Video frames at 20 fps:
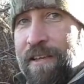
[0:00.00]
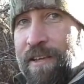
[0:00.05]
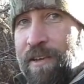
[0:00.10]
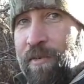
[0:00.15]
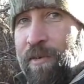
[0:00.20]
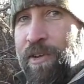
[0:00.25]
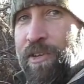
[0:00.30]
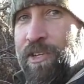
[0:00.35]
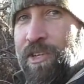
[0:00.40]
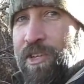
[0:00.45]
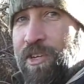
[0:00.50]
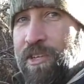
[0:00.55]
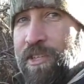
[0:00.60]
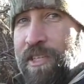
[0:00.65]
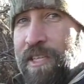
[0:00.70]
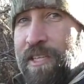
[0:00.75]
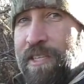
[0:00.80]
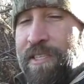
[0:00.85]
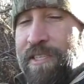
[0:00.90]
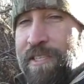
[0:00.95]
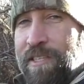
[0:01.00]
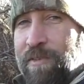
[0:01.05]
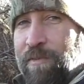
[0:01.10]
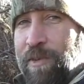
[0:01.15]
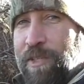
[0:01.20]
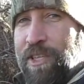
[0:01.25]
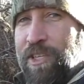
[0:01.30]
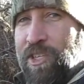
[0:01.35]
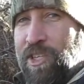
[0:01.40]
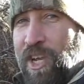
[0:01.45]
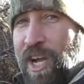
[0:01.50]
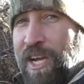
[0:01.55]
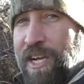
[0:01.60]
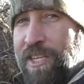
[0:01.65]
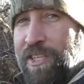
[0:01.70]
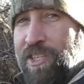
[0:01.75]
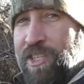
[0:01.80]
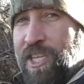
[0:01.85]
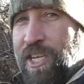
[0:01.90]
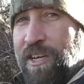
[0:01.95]
going to cook this with a
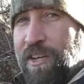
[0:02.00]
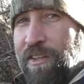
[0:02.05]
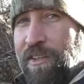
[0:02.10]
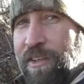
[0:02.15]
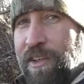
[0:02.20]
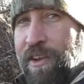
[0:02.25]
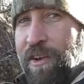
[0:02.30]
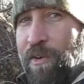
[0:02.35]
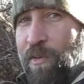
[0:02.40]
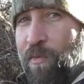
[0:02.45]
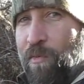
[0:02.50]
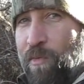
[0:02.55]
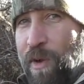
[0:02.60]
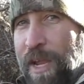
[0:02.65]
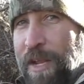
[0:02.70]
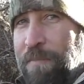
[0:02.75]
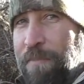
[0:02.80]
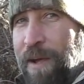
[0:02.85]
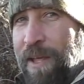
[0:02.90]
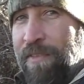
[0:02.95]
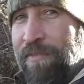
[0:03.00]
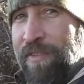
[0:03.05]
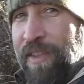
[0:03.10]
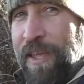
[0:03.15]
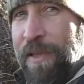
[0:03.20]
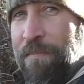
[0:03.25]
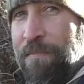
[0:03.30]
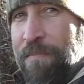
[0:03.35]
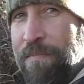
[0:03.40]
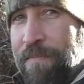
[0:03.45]
shotgun shell right by the flame.